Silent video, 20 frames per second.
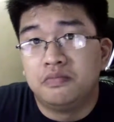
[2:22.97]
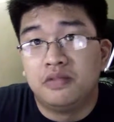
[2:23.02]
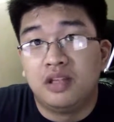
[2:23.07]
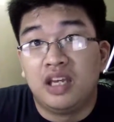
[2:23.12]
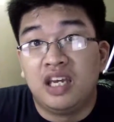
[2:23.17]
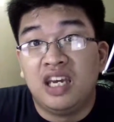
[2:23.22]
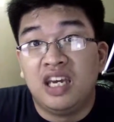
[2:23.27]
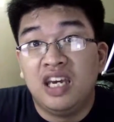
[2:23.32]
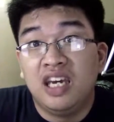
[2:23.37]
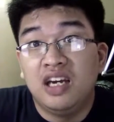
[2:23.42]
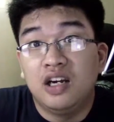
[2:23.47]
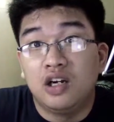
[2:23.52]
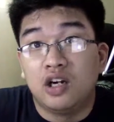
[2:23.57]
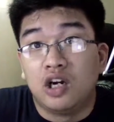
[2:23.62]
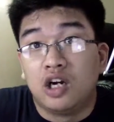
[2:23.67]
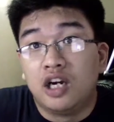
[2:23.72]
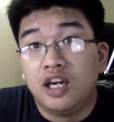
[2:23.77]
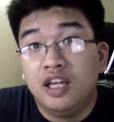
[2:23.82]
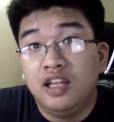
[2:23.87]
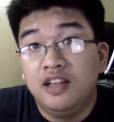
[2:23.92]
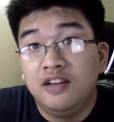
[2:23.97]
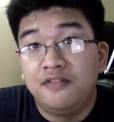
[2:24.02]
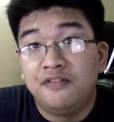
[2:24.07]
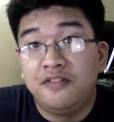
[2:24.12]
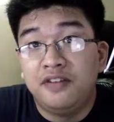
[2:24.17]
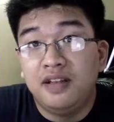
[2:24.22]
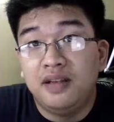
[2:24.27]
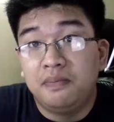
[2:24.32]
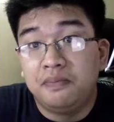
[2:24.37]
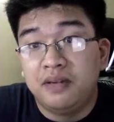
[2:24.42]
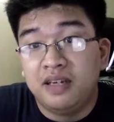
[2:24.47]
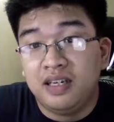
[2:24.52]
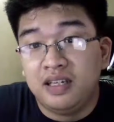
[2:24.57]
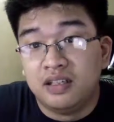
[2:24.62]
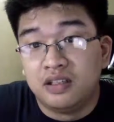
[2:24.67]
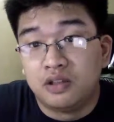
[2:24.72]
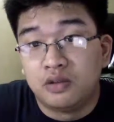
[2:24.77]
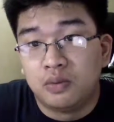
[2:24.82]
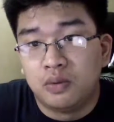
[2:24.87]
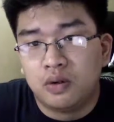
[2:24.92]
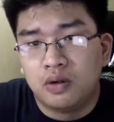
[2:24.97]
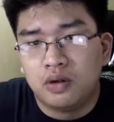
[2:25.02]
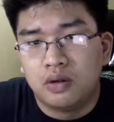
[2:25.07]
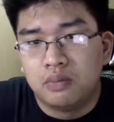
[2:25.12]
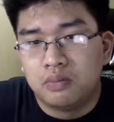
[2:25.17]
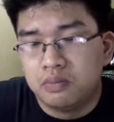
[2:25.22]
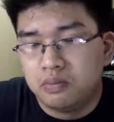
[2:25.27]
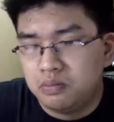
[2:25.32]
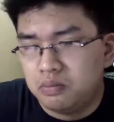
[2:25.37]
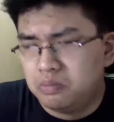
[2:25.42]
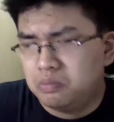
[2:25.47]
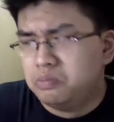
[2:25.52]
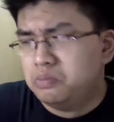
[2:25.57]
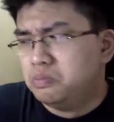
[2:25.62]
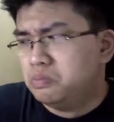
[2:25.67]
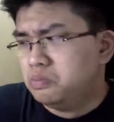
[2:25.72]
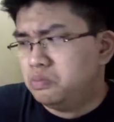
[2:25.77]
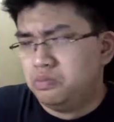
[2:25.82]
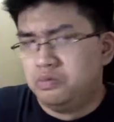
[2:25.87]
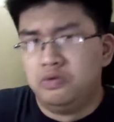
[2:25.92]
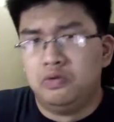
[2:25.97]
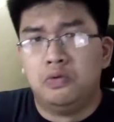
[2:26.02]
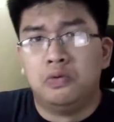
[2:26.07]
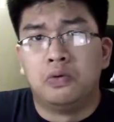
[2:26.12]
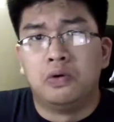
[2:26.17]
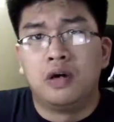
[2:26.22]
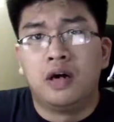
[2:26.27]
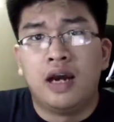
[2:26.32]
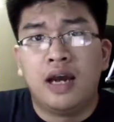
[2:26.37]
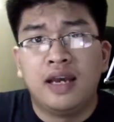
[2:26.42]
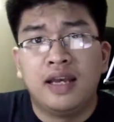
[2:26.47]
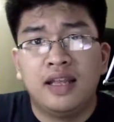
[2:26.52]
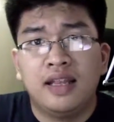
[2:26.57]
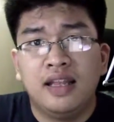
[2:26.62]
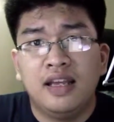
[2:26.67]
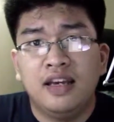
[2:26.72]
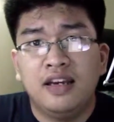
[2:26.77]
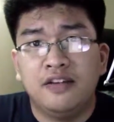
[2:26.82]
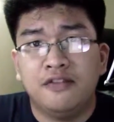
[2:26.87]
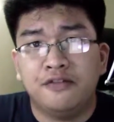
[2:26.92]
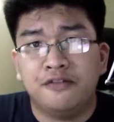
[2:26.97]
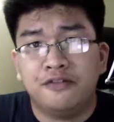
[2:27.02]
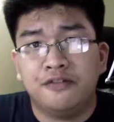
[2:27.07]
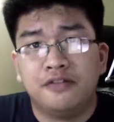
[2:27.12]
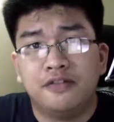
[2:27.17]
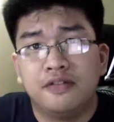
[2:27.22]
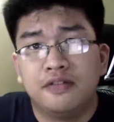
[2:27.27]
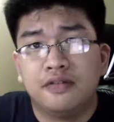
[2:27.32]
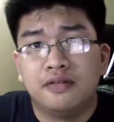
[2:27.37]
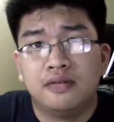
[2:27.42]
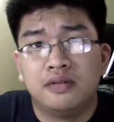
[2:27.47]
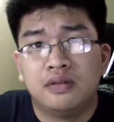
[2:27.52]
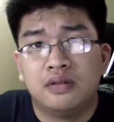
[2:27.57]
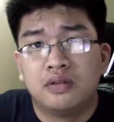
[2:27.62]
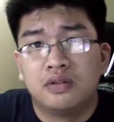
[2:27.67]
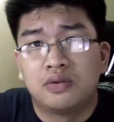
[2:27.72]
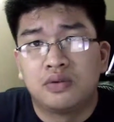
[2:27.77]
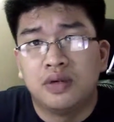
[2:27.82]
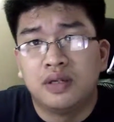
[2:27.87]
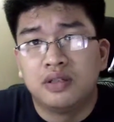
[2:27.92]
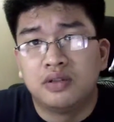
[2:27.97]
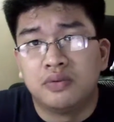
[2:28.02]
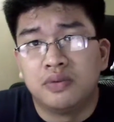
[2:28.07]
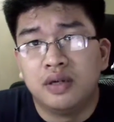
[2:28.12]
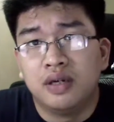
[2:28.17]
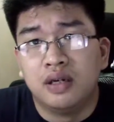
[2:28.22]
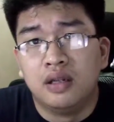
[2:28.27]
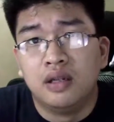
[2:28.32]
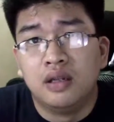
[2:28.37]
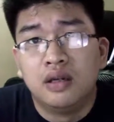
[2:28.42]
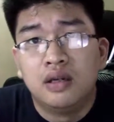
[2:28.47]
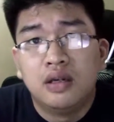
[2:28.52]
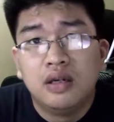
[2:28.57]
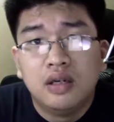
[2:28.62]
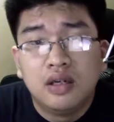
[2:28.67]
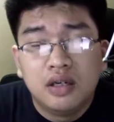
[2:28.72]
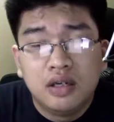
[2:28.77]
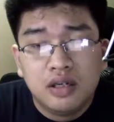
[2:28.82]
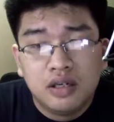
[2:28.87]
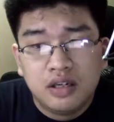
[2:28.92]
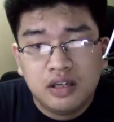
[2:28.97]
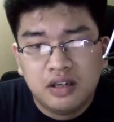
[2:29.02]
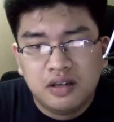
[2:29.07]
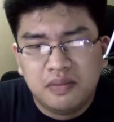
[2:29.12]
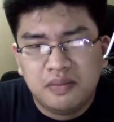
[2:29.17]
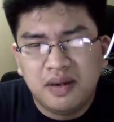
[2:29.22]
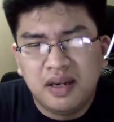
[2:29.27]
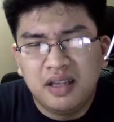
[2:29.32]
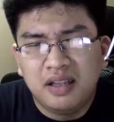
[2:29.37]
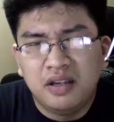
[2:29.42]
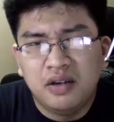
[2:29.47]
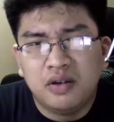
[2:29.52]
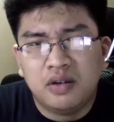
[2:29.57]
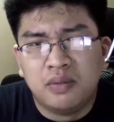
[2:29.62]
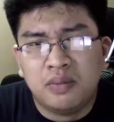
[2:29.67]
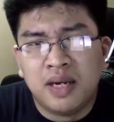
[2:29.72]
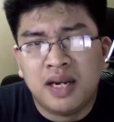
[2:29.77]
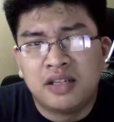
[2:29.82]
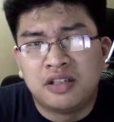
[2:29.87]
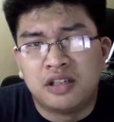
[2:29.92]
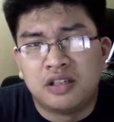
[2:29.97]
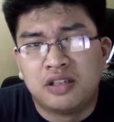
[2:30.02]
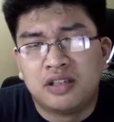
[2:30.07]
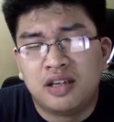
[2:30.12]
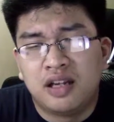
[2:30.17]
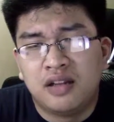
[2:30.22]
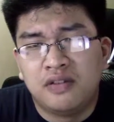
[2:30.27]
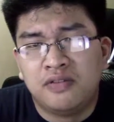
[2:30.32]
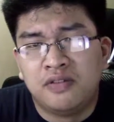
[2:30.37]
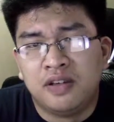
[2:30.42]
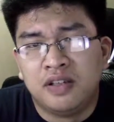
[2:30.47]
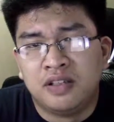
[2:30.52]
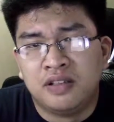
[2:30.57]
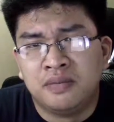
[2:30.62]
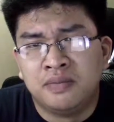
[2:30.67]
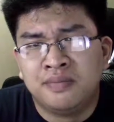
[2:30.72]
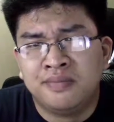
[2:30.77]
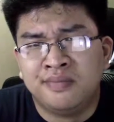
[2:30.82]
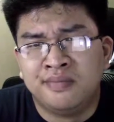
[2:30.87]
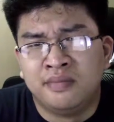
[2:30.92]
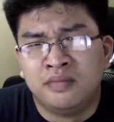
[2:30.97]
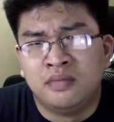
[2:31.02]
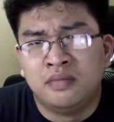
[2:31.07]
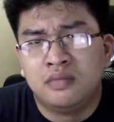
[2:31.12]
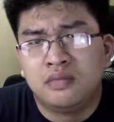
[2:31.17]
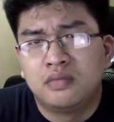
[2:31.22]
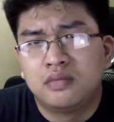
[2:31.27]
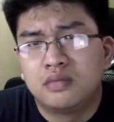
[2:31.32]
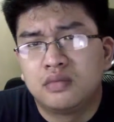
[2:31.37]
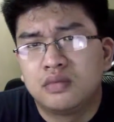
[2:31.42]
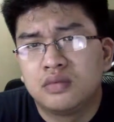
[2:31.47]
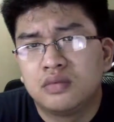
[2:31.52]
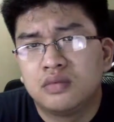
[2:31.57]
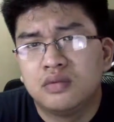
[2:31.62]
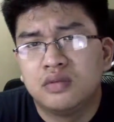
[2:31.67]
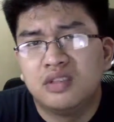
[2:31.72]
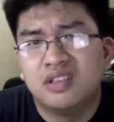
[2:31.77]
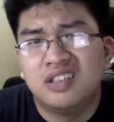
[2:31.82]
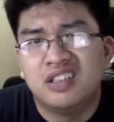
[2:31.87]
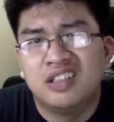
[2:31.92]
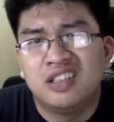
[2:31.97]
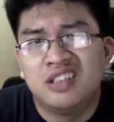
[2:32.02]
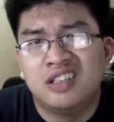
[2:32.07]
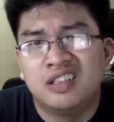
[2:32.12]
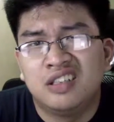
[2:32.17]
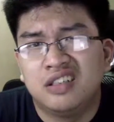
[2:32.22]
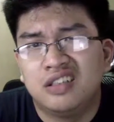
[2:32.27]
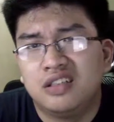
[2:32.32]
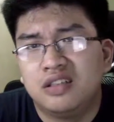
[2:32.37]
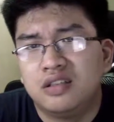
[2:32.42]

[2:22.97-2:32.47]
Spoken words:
here in the Philippines, where I live. It's quite surreal. Mind you, the match itself was it